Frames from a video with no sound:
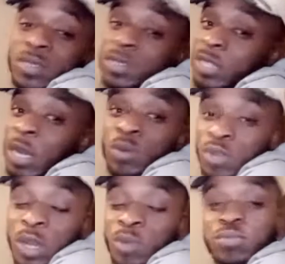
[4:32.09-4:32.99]
Don't
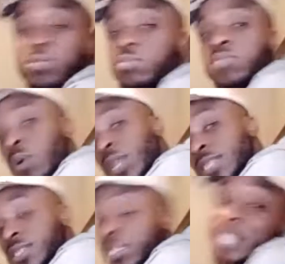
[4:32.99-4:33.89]

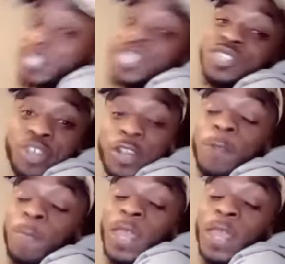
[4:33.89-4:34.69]
listen to that shit you hear.